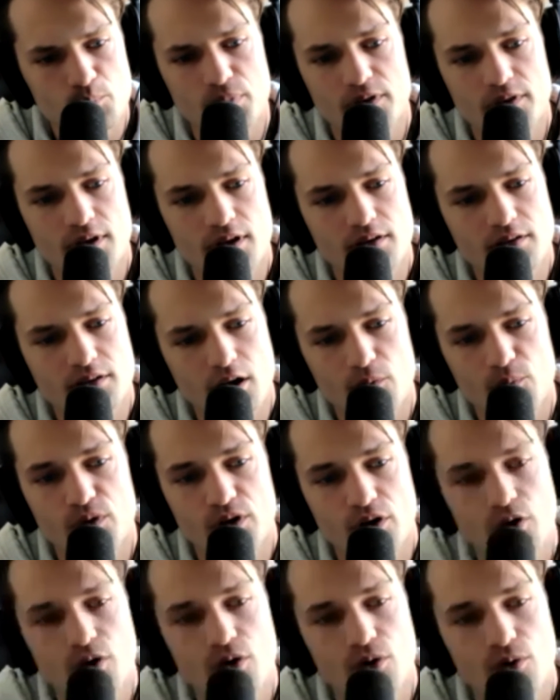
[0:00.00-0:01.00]
then coming
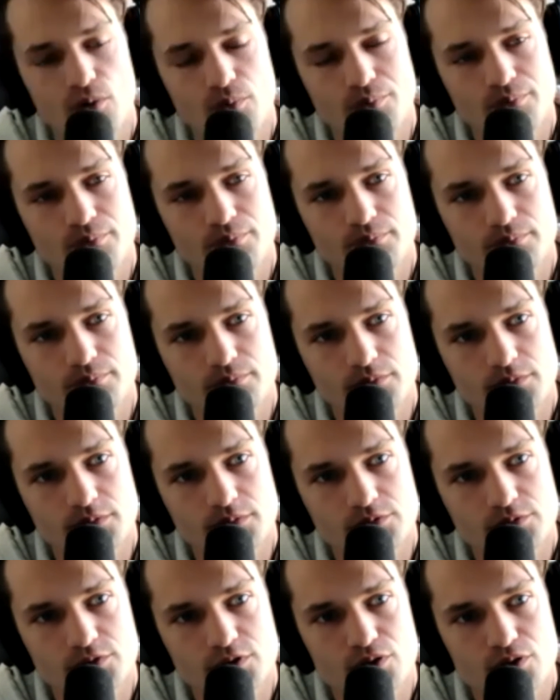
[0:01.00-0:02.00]
home
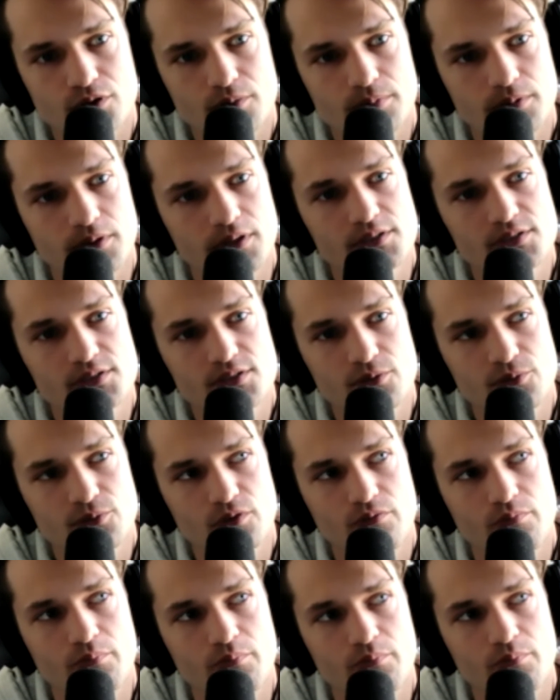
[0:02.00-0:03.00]
to a place that
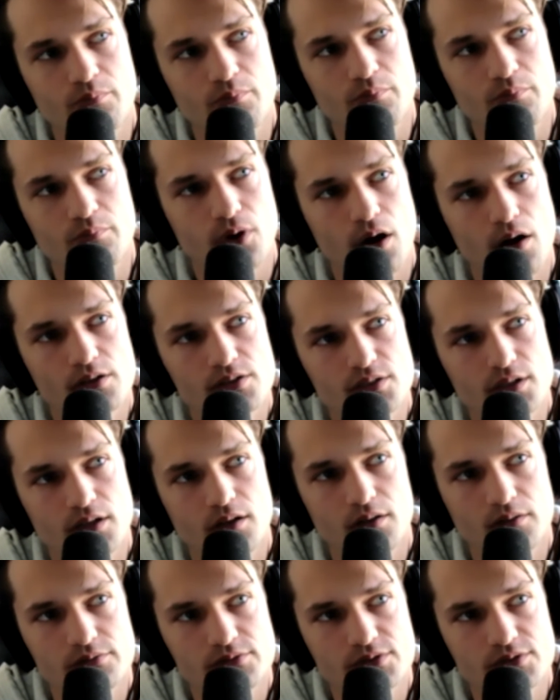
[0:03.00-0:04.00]
we've built for
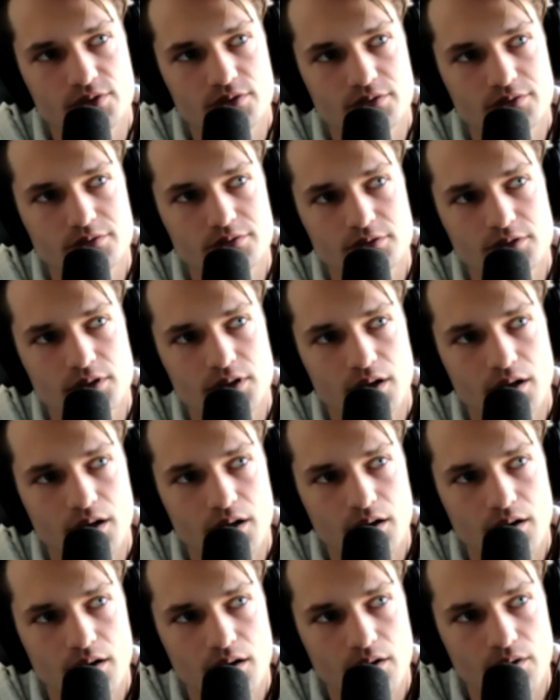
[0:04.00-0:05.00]
ourselves
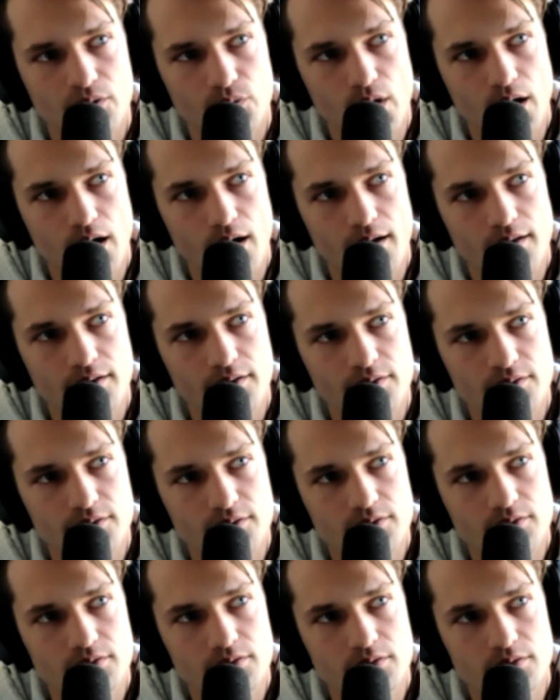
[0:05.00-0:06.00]
that
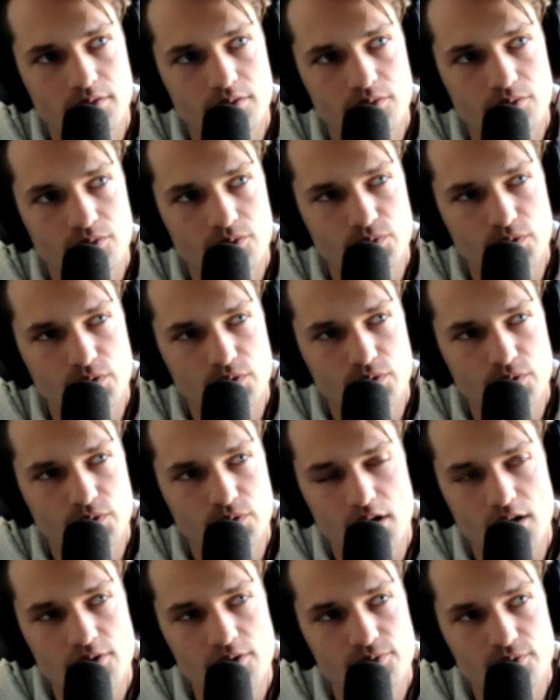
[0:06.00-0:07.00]
feels
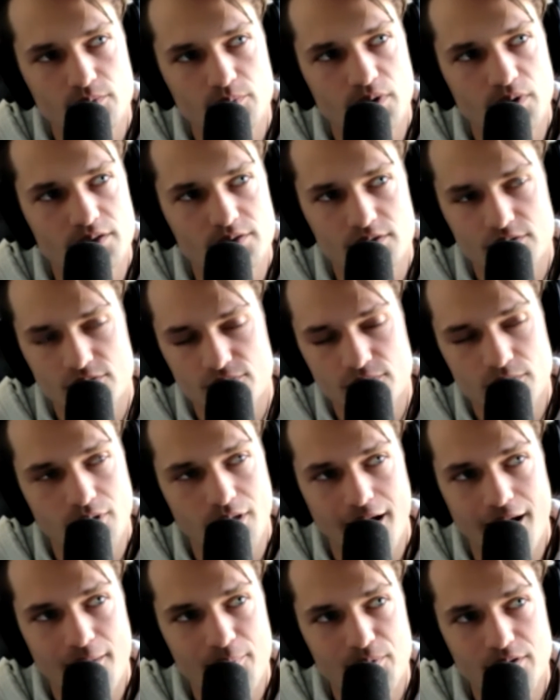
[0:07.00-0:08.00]
safe and makes us feel
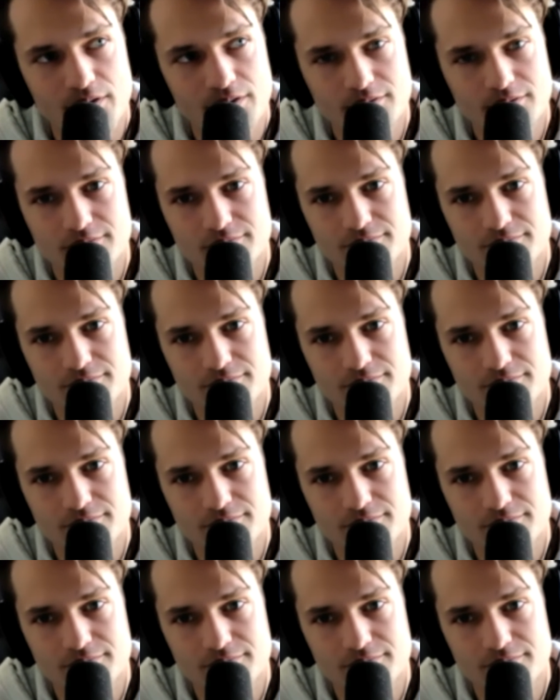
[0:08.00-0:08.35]
happy.